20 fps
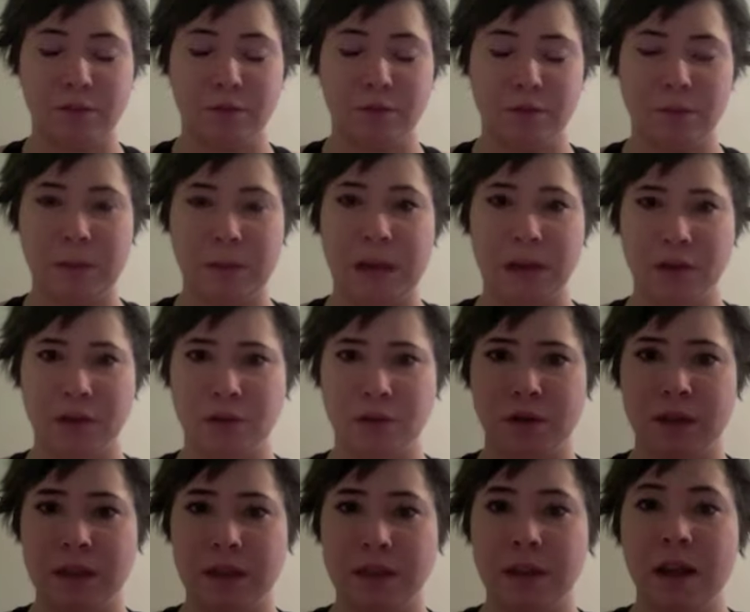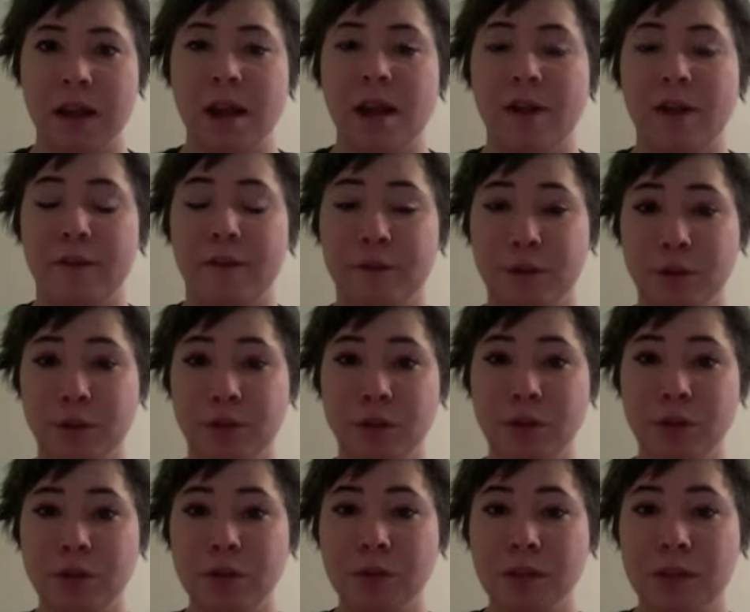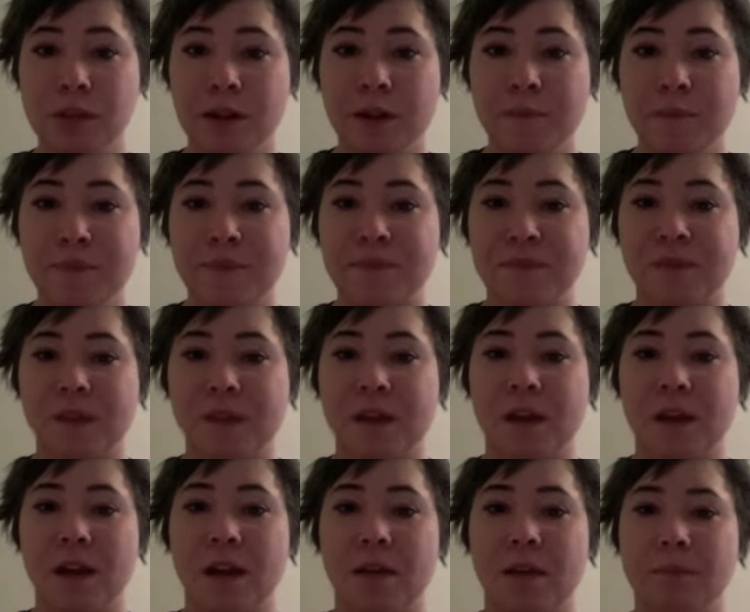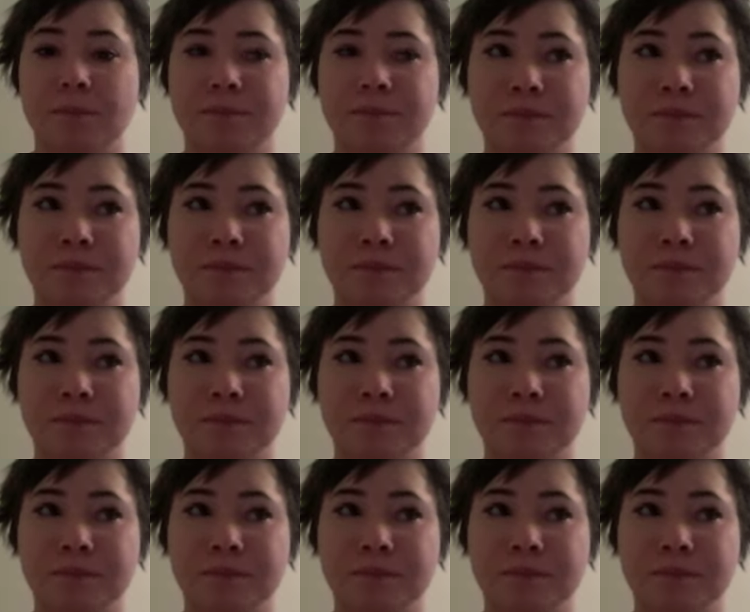pasteurized fruit juice. I'm